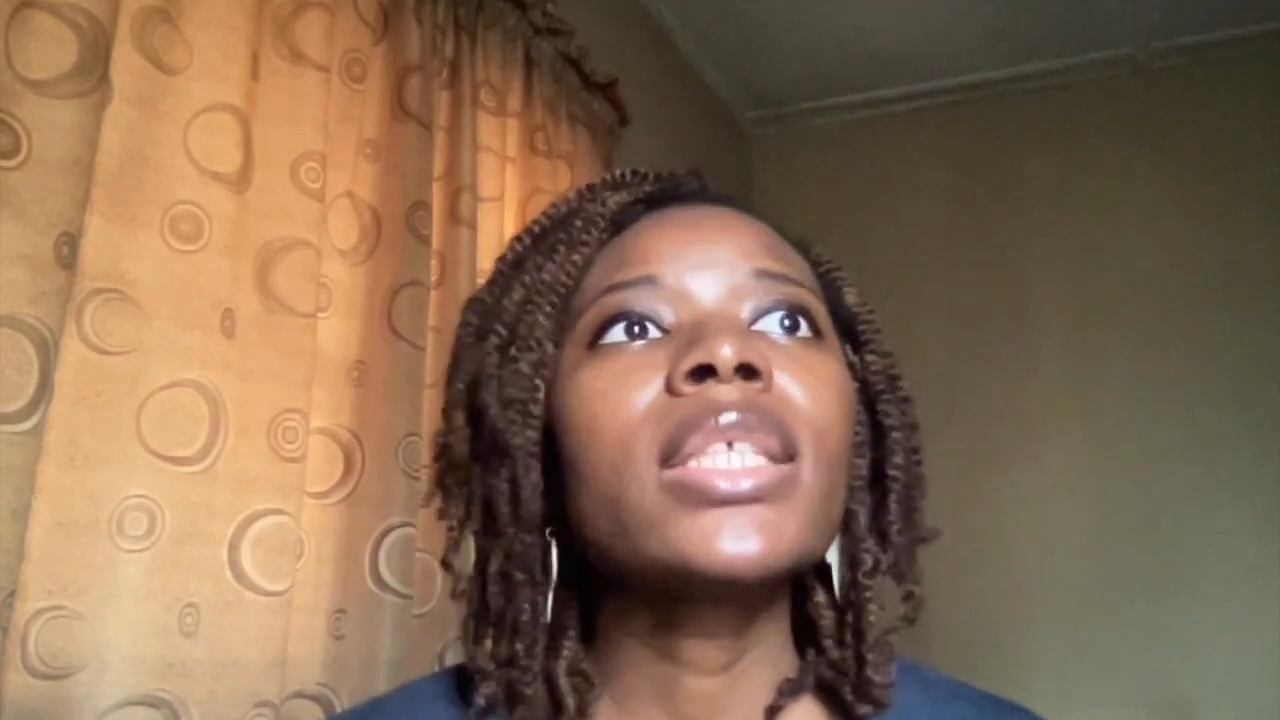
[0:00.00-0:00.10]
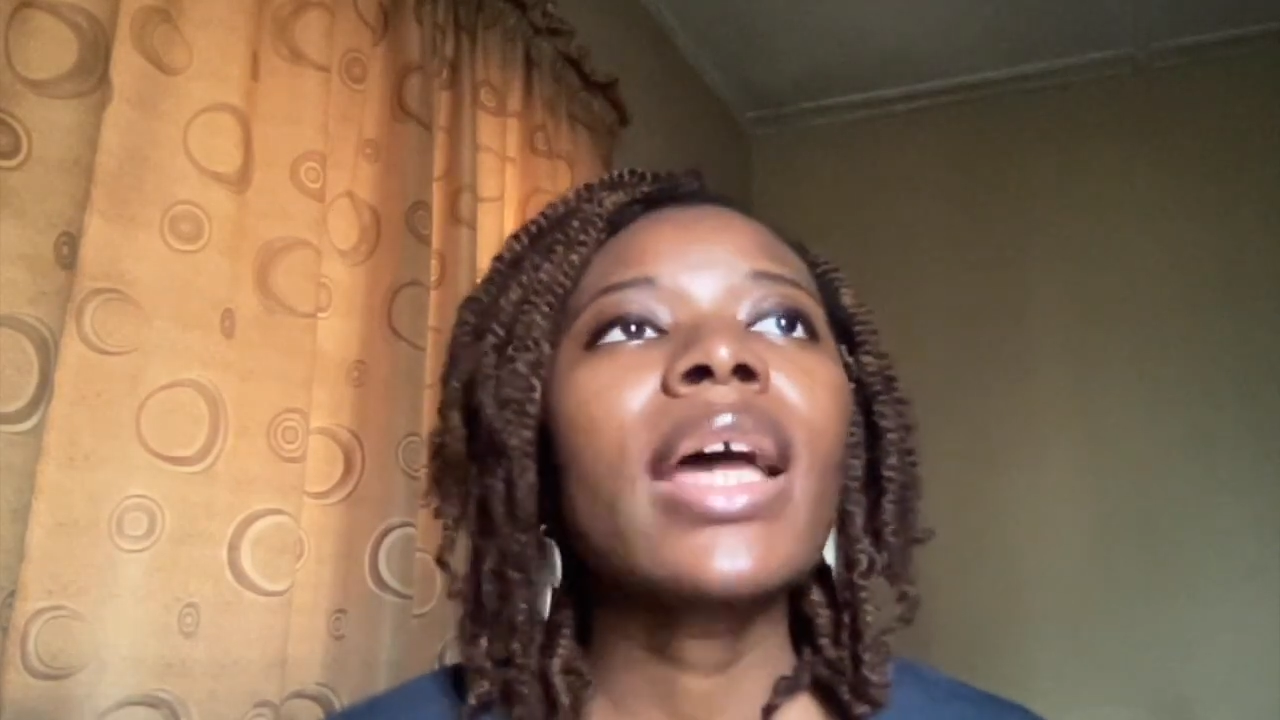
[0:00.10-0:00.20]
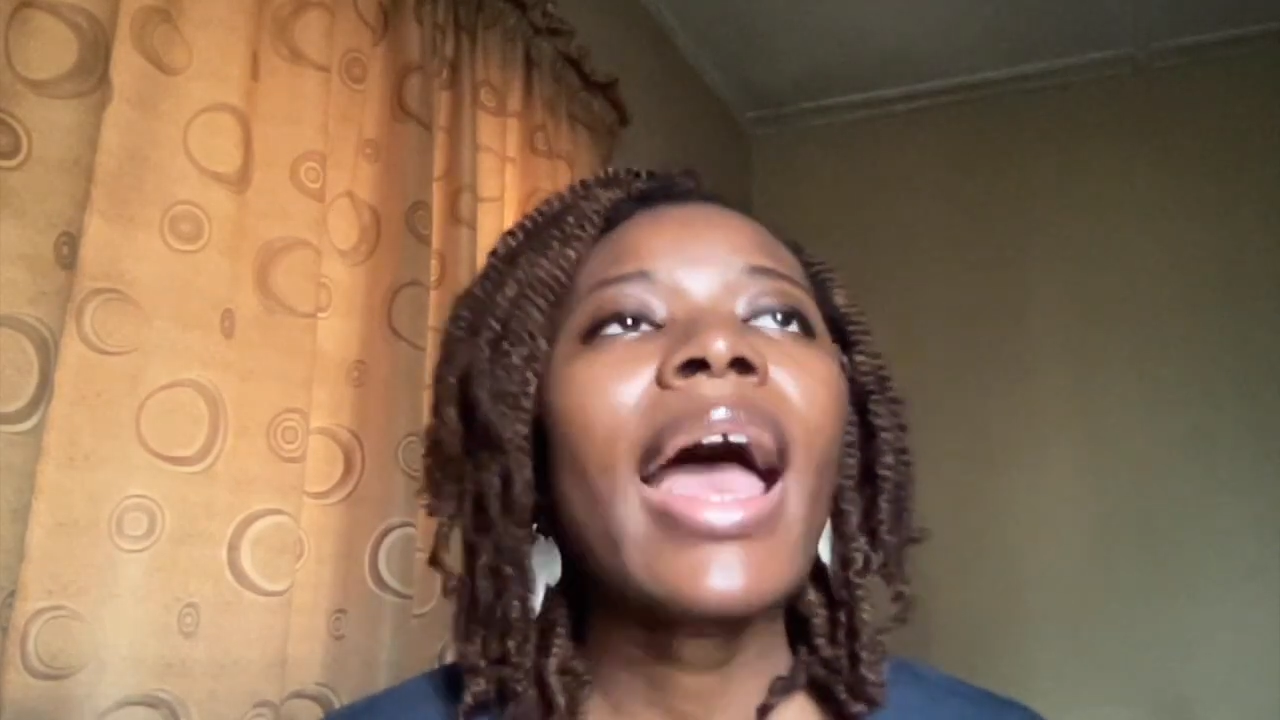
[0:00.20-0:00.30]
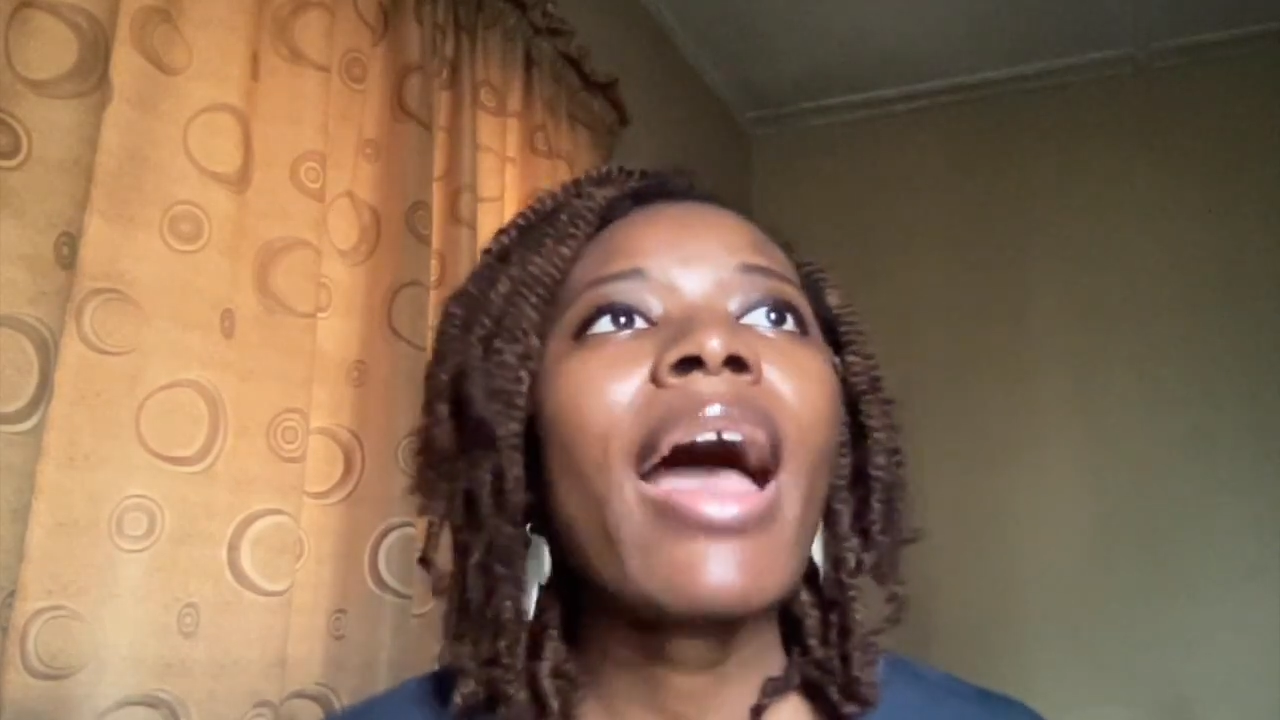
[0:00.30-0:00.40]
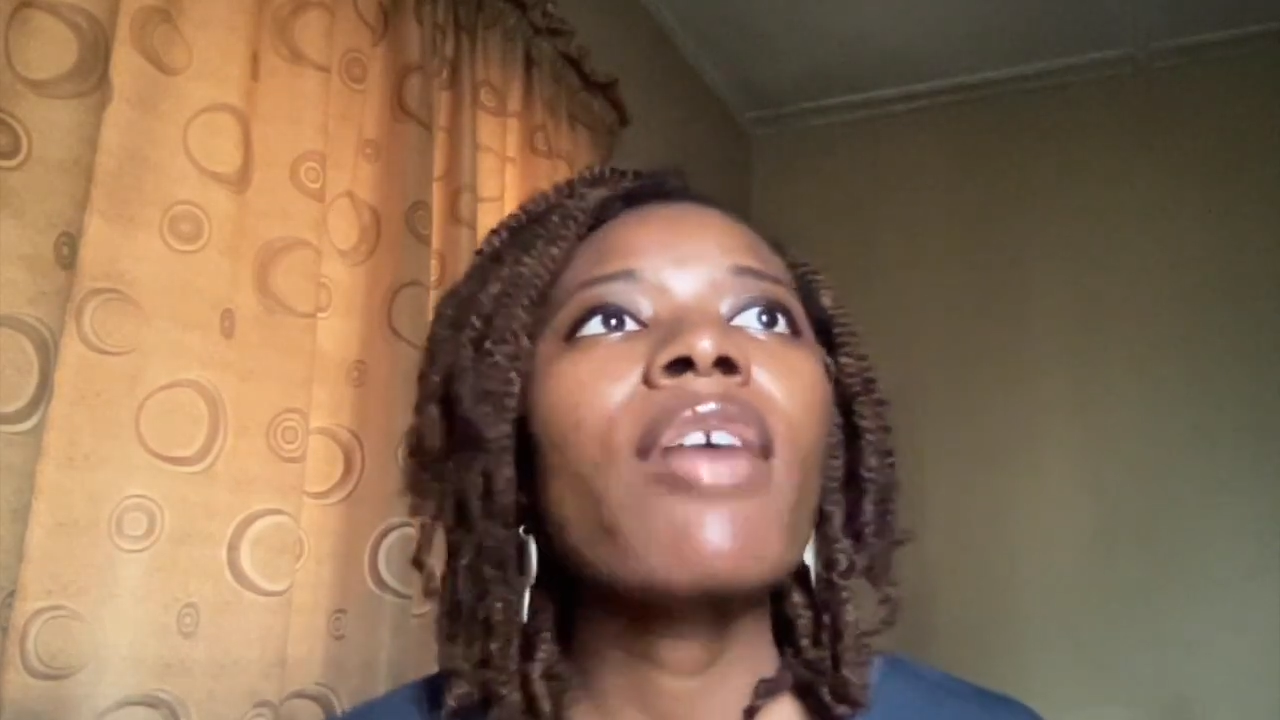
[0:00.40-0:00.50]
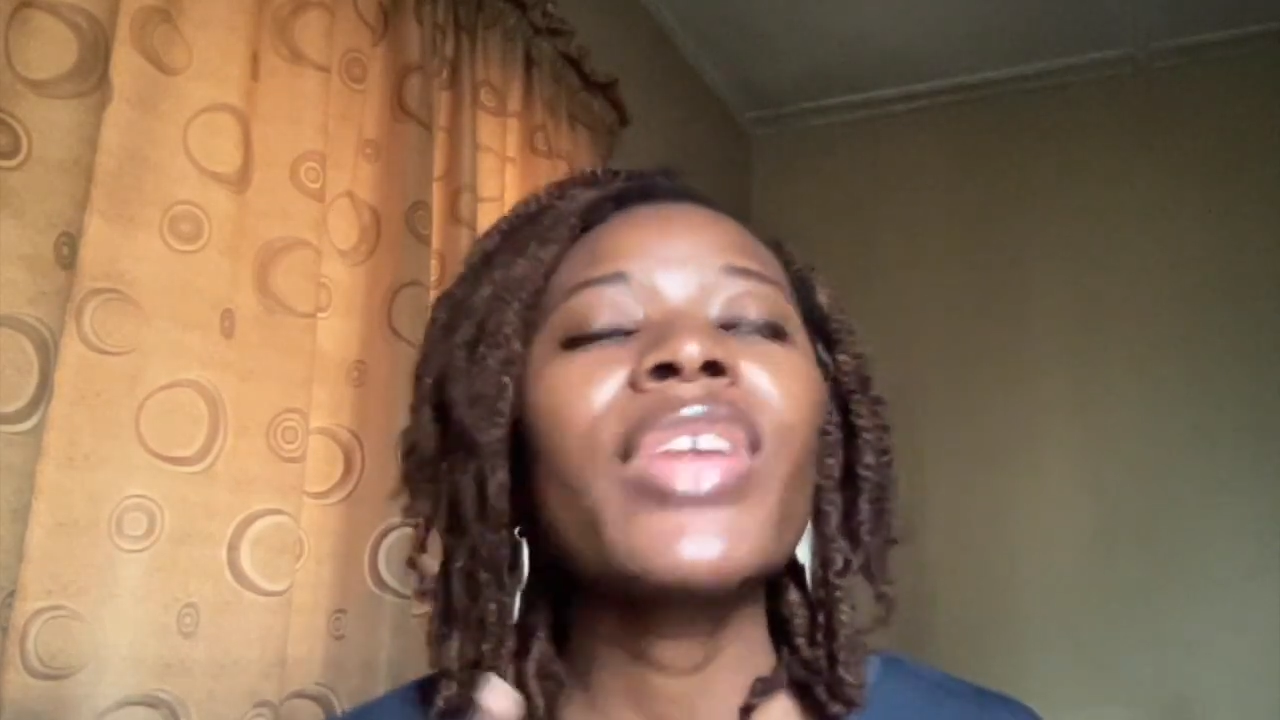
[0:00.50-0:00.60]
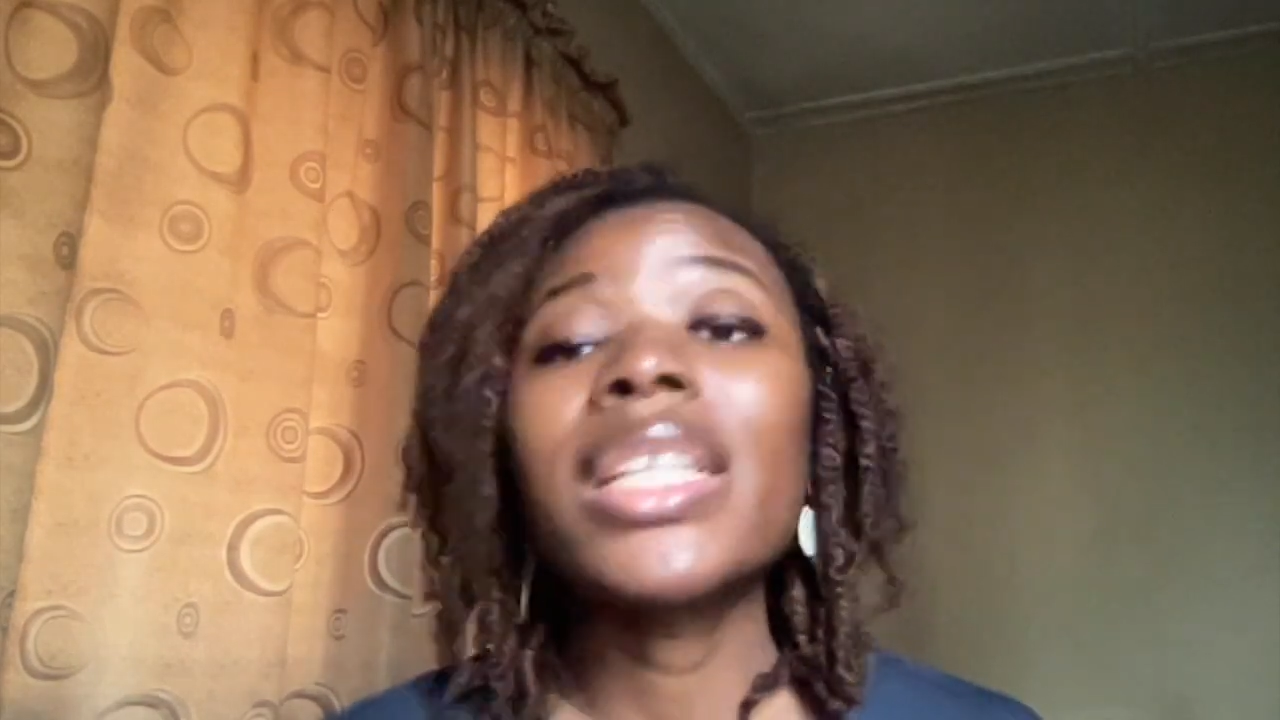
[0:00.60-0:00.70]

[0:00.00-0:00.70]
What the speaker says: to have